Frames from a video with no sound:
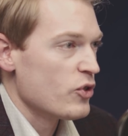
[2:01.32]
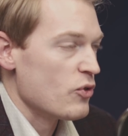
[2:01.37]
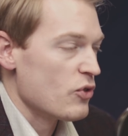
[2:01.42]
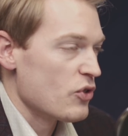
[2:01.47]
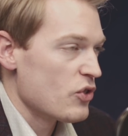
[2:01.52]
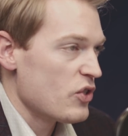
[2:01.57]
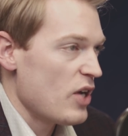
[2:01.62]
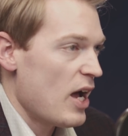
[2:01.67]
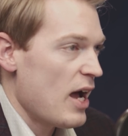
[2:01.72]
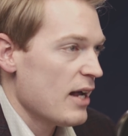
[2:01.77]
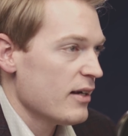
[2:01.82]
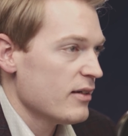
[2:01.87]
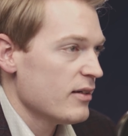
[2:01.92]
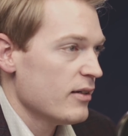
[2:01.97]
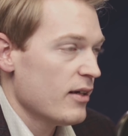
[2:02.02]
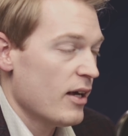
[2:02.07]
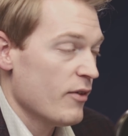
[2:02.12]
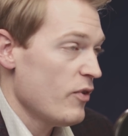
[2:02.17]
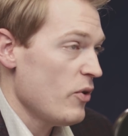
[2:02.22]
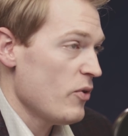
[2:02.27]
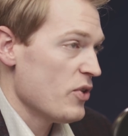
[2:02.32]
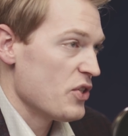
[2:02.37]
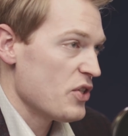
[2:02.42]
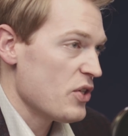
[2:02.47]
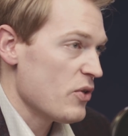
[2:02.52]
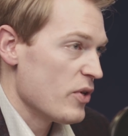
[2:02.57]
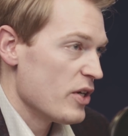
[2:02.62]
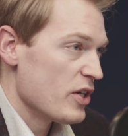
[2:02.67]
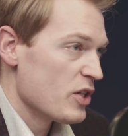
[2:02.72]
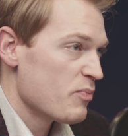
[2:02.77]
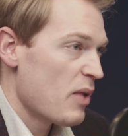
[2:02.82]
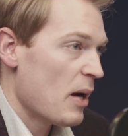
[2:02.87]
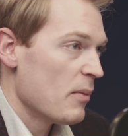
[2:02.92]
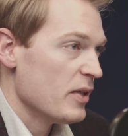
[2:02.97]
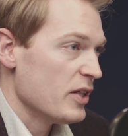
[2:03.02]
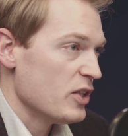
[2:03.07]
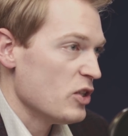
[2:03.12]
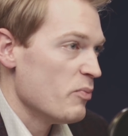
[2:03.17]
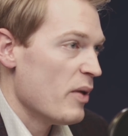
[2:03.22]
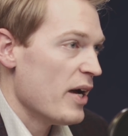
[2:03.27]
to start a very serious
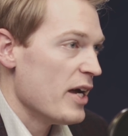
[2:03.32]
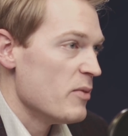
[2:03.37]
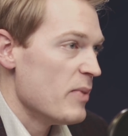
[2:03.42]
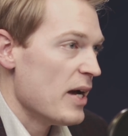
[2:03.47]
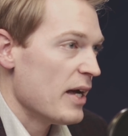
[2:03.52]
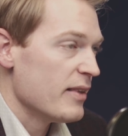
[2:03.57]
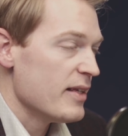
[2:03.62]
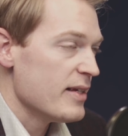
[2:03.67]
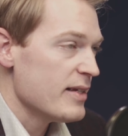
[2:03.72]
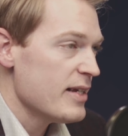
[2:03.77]
public debate about